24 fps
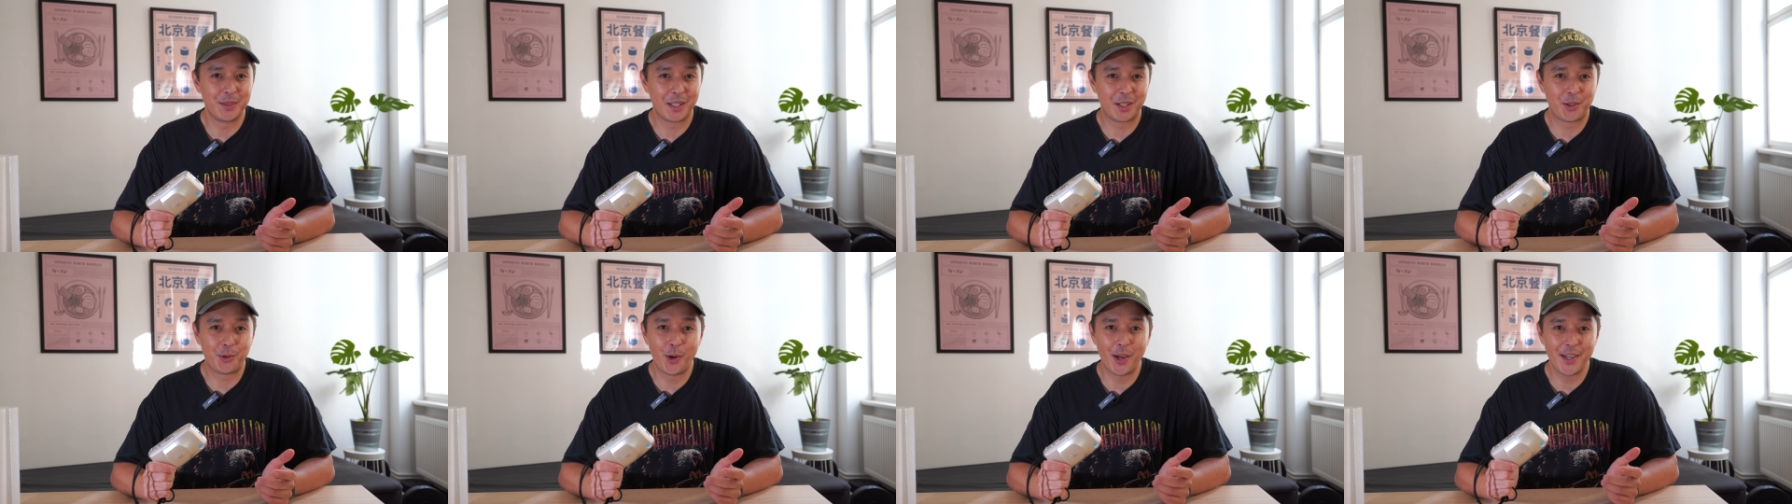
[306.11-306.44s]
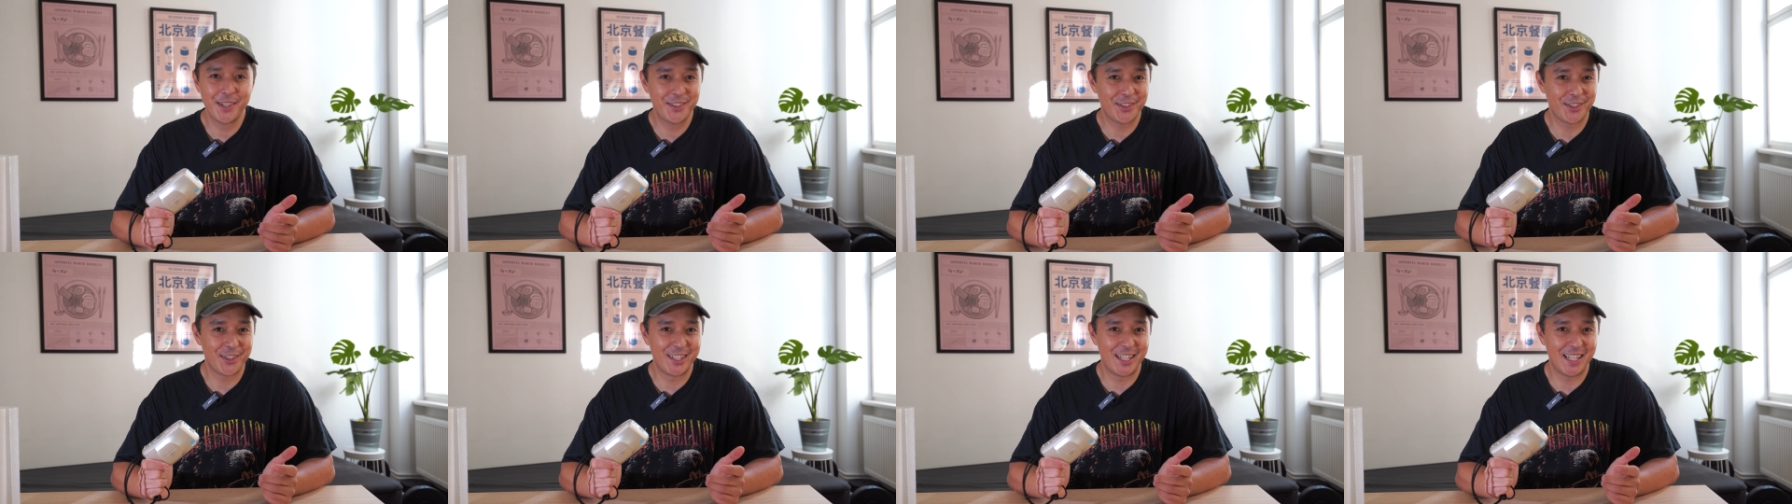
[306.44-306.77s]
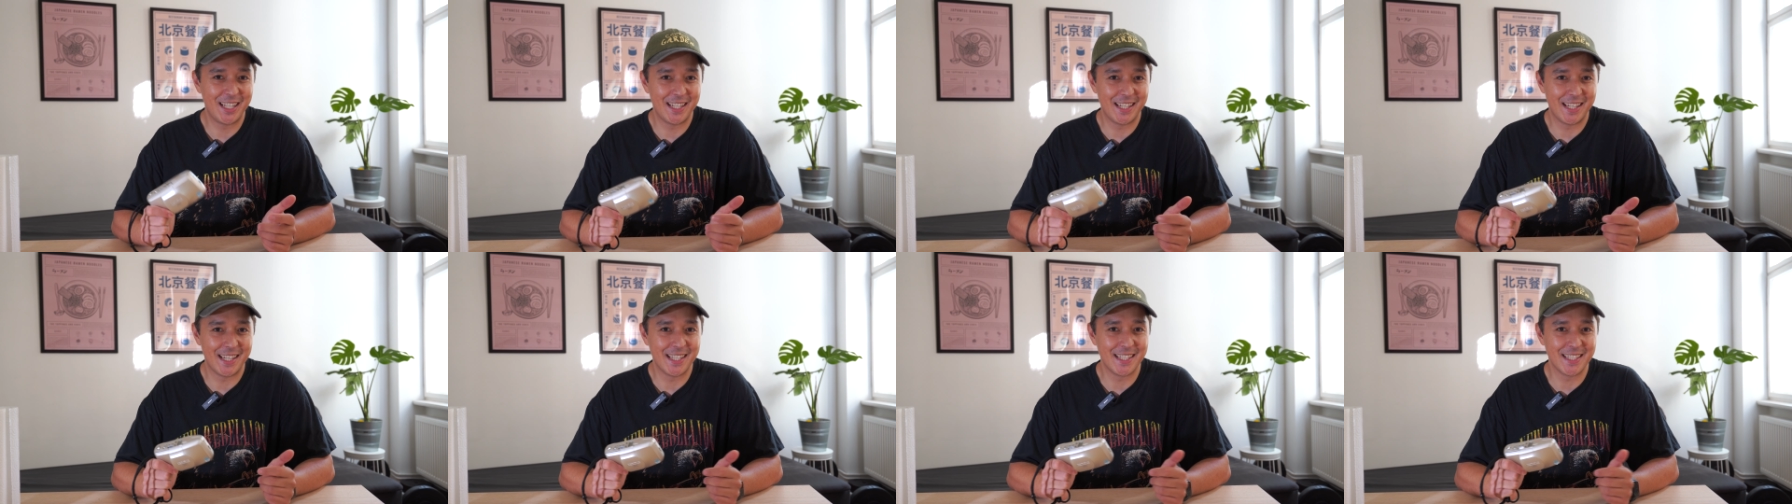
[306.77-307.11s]
the question
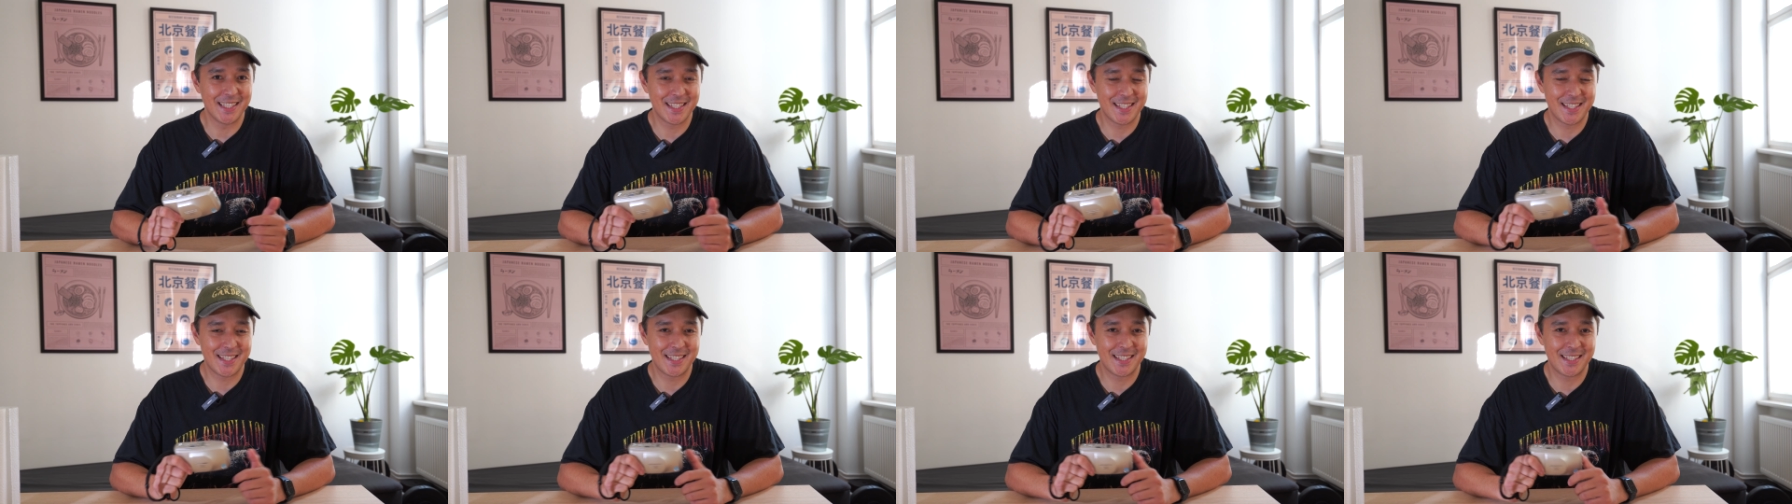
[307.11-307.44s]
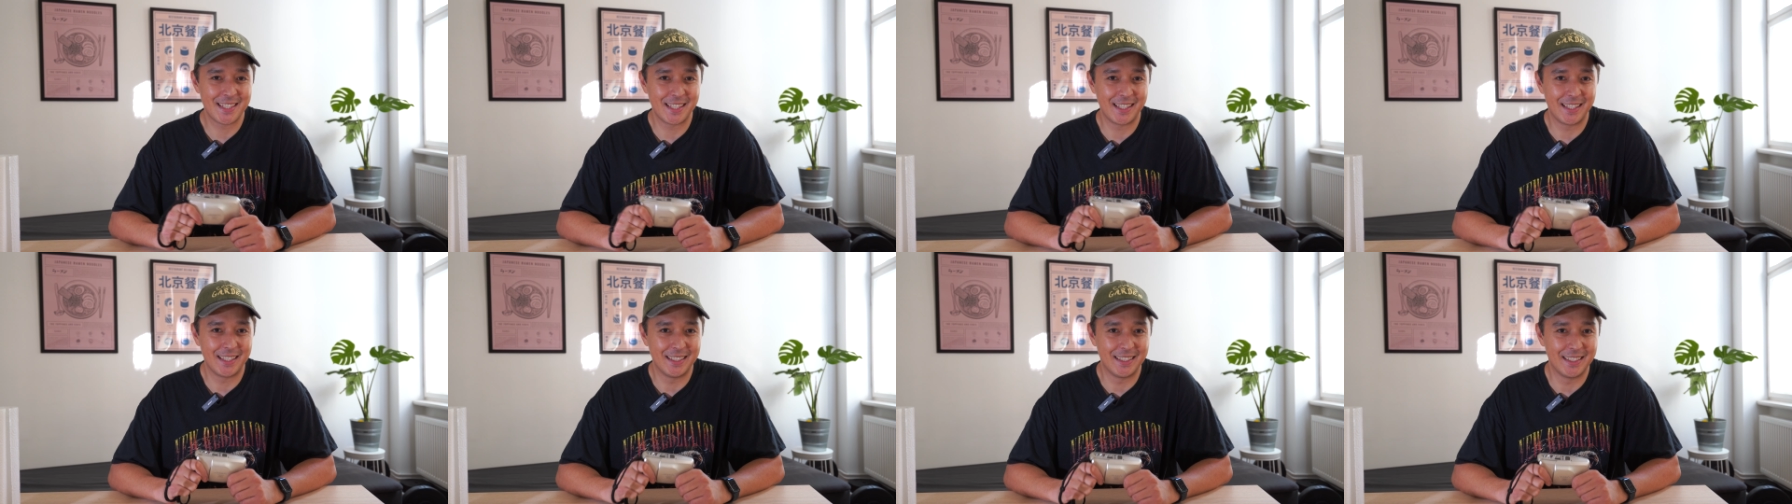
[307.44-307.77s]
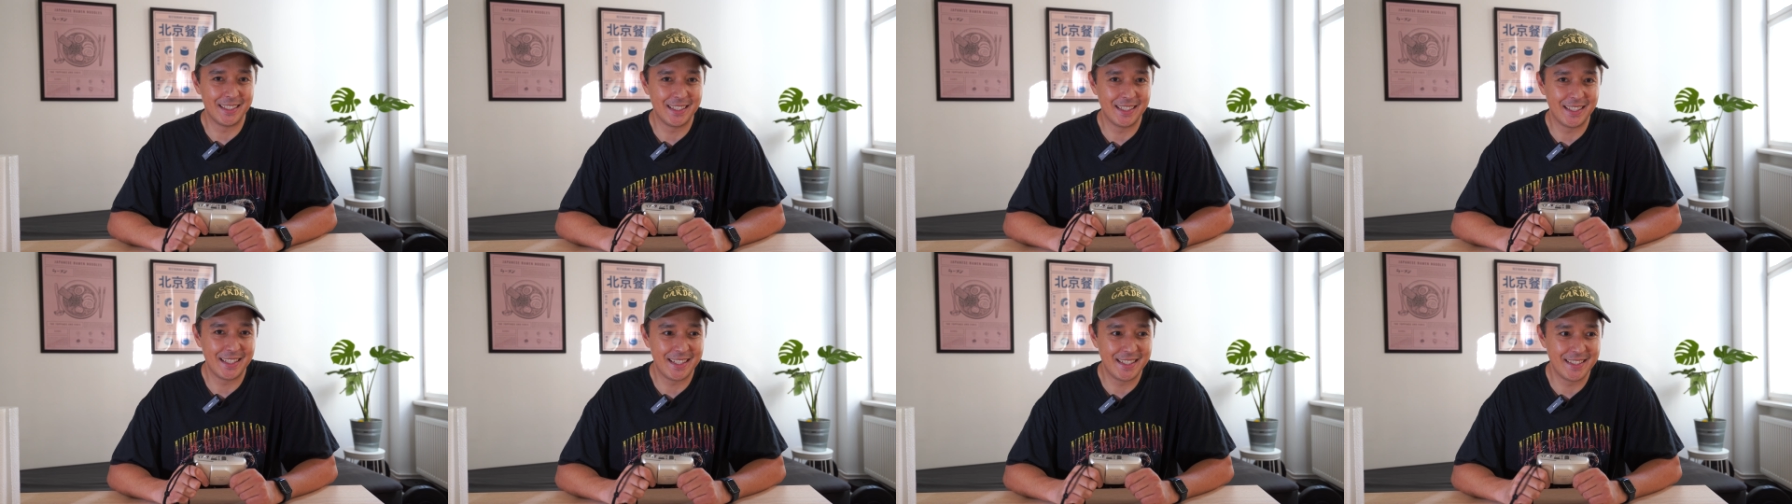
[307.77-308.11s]
is
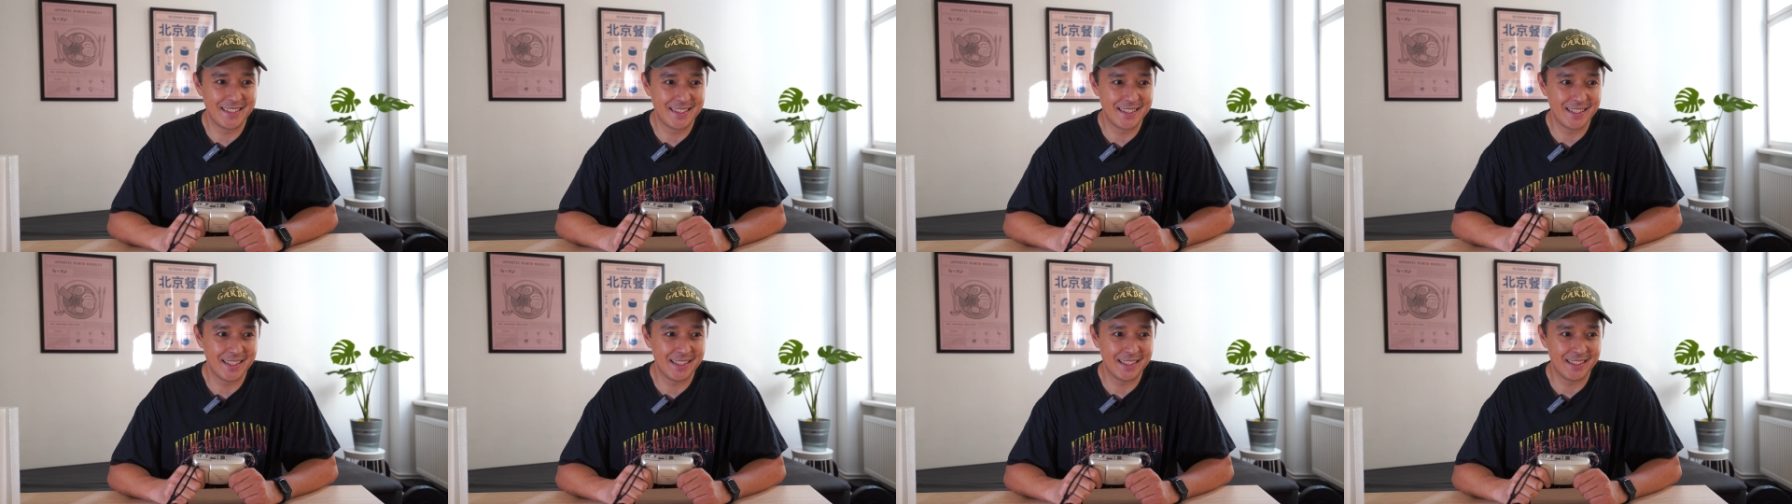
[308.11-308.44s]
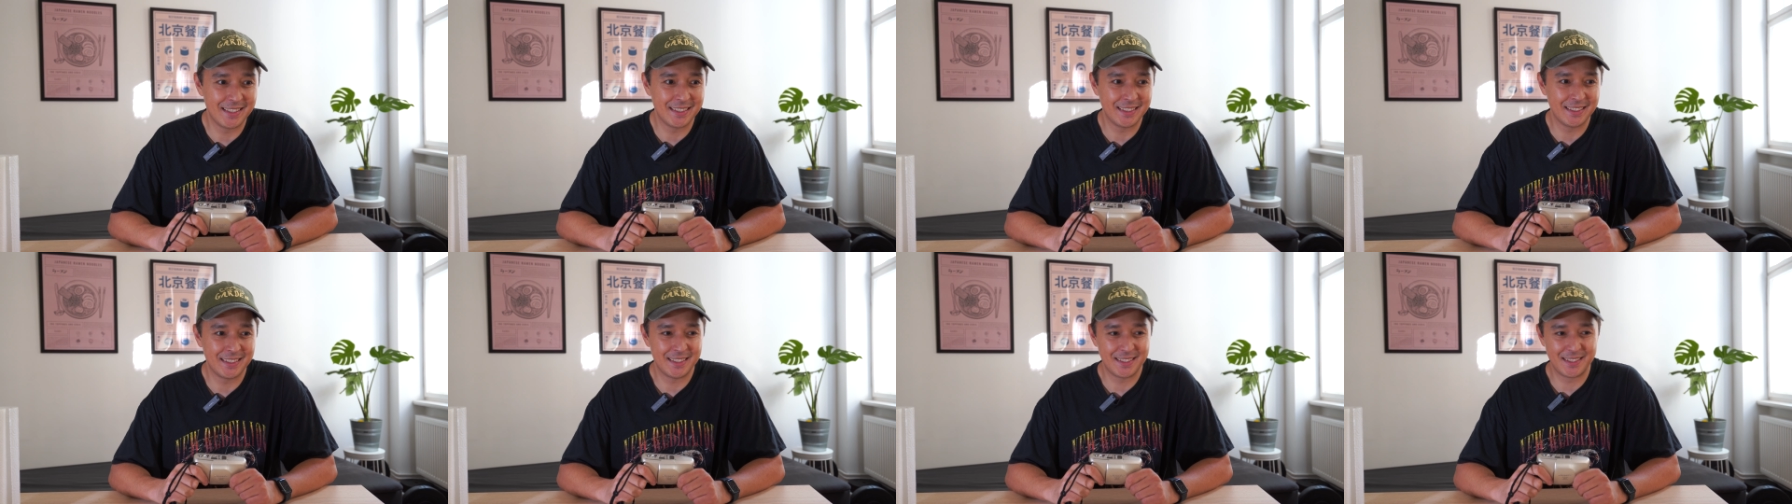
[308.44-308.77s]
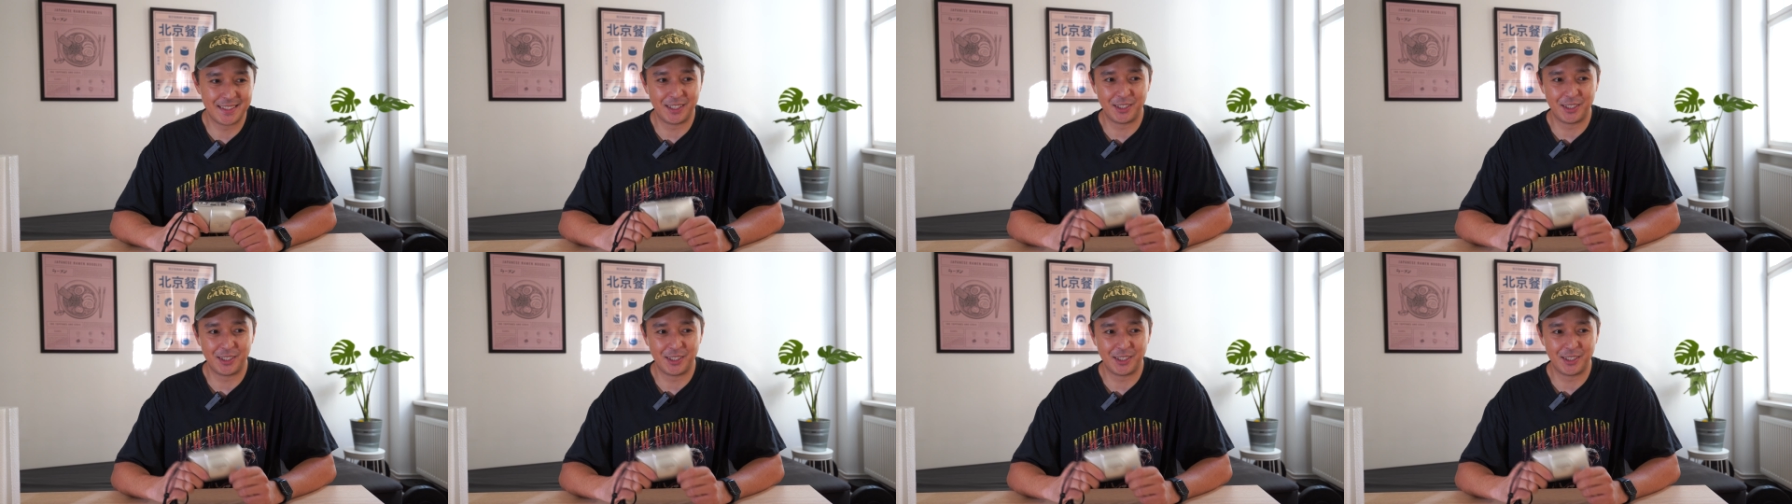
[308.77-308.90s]
the